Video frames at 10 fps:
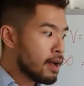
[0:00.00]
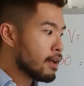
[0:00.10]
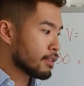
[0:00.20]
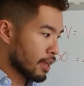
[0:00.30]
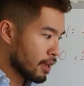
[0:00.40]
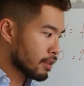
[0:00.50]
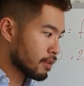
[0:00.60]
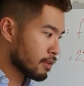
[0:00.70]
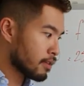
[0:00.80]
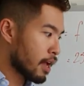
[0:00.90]
They
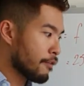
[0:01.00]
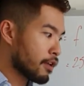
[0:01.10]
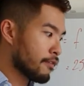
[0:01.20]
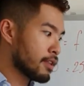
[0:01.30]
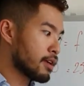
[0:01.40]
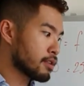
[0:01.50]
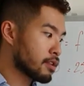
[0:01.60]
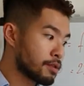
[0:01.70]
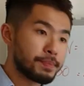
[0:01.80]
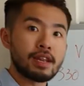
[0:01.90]
have given us the
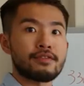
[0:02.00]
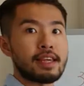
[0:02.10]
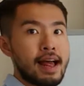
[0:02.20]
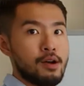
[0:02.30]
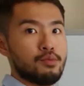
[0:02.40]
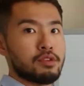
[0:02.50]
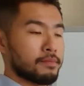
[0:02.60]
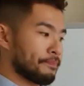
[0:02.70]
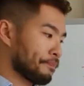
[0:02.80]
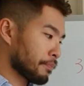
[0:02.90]
speed of sound,
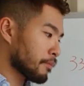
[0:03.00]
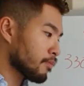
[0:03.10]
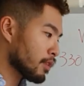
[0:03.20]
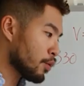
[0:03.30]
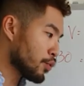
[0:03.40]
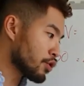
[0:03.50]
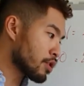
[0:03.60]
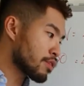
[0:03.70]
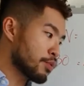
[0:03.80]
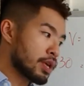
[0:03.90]
which is
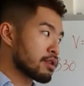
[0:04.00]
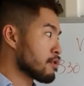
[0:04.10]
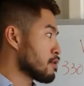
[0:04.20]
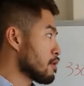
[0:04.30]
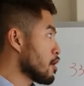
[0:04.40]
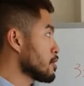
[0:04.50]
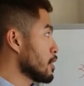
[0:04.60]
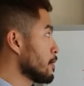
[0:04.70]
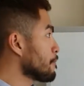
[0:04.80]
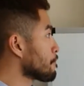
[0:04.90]

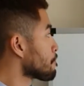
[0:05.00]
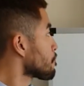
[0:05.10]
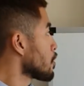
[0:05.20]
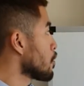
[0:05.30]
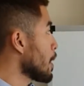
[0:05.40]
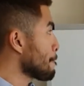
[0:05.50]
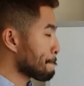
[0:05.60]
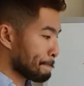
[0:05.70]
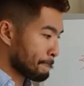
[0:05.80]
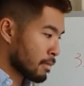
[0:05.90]
330, okay?
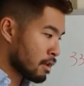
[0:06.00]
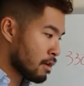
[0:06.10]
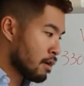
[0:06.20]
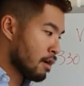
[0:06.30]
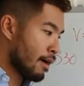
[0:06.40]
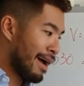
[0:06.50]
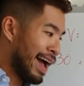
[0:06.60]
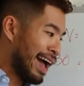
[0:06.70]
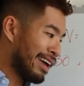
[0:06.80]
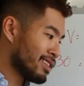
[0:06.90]

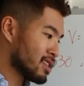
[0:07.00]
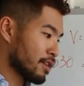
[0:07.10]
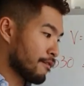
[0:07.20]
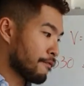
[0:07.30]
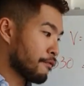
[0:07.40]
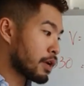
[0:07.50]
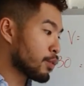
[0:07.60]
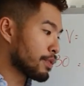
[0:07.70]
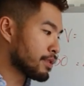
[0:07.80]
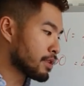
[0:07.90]
And
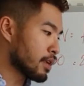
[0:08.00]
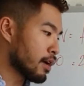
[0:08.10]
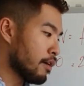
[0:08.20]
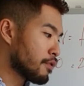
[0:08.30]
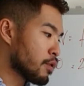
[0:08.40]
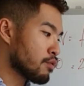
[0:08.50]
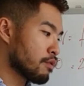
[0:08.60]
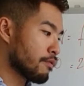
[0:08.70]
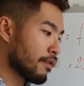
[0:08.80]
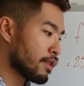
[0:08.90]
frequency of
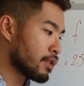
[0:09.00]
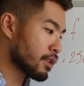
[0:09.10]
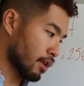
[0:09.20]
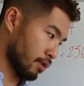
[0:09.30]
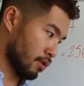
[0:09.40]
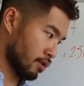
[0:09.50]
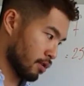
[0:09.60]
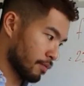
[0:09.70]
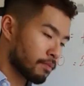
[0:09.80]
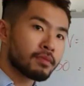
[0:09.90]

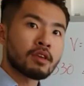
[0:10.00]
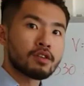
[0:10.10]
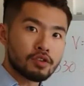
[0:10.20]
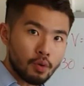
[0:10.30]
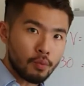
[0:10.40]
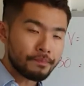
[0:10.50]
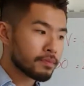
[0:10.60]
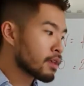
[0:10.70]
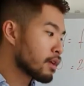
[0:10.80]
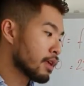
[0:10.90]
256. So,
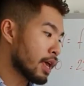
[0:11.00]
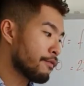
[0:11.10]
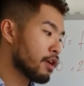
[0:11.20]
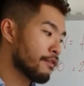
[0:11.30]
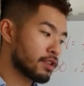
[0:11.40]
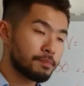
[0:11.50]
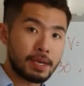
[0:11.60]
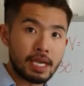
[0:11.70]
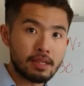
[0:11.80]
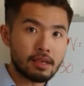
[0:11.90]
if you have a
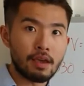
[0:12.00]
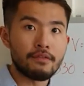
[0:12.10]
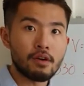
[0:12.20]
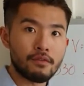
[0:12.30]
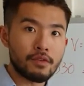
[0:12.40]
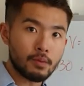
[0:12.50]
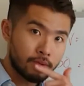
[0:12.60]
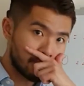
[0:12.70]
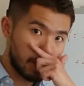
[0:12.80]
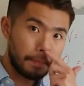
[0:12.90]
speed, if you have a
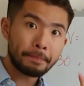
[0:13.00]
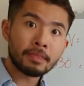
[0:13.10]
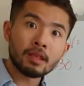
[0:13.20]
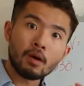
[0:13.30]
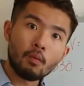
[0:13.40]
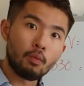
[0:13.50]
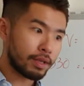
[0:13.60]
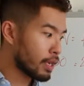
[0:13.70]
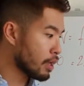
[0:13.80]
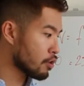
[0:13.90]
frequency, what
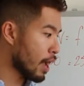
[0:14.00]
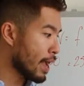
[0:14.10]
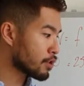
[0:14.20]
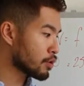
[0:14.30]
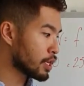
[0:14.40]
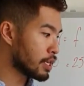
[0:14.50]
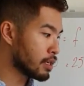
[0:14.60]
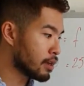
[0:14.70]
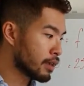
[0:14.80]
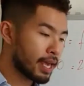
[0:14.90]
can you actually
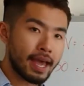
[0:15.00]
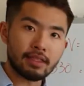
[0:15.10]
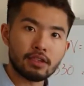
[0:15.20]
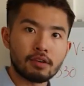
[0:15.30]
get?